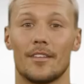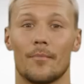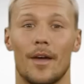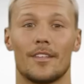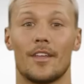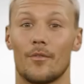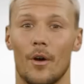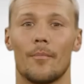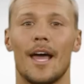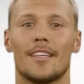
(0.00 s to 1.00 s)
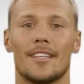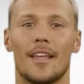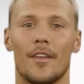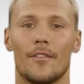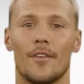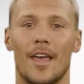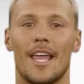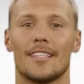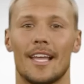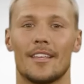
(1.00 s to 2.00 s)
domestic robots, and other
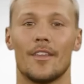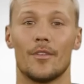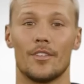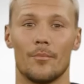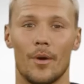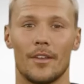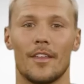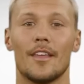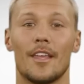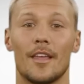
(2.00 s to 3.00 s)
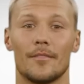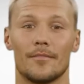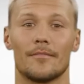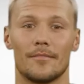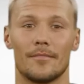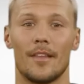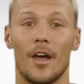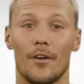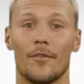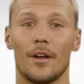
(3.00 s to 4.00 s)
high-tech news in one video.
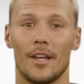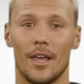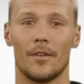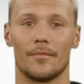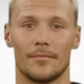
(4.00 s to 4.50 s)
Off we go.